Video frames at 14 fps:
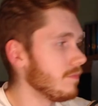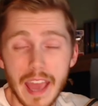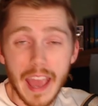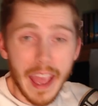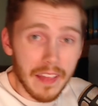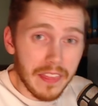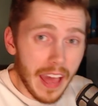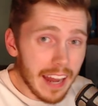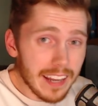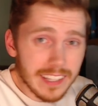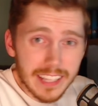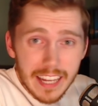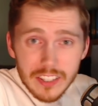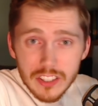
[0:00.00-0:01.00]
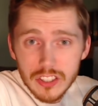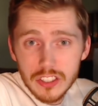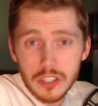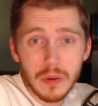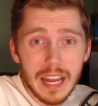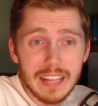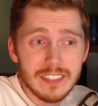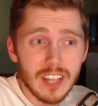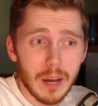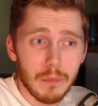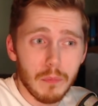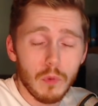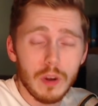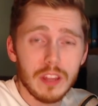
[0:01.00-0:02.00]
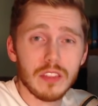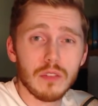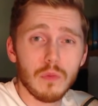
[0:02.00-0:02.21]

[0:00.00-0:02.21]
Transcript: And that catches you guys up with